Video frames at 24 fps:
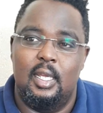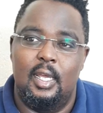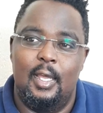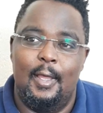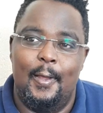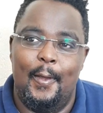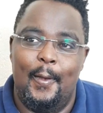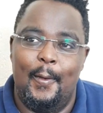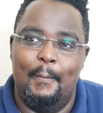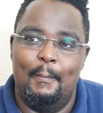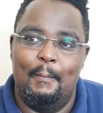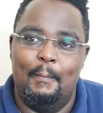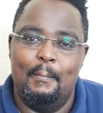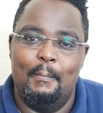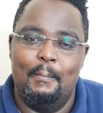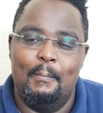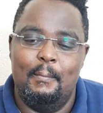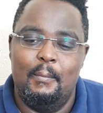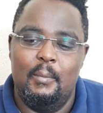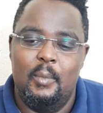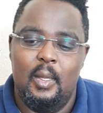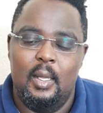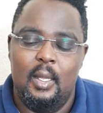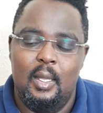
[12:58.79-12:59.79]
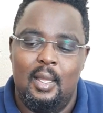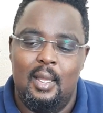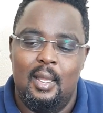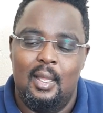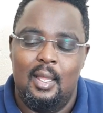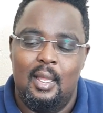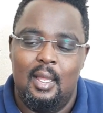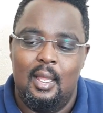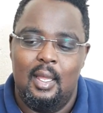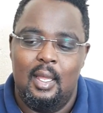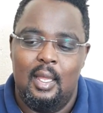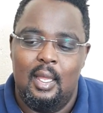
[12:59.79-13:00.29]

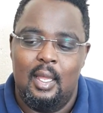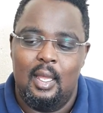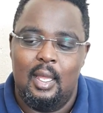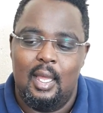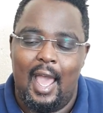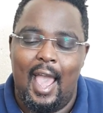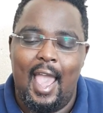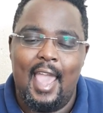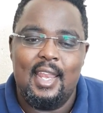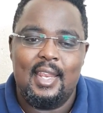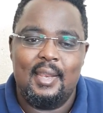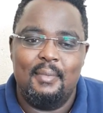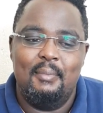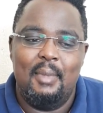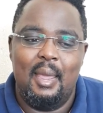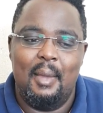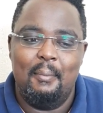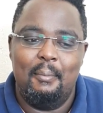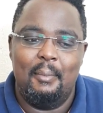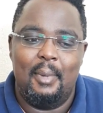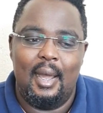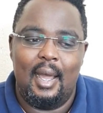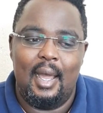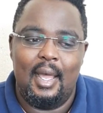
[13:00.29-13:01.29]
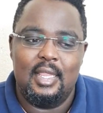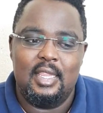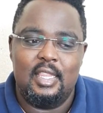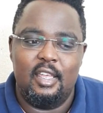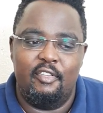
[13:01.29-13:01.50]
I remember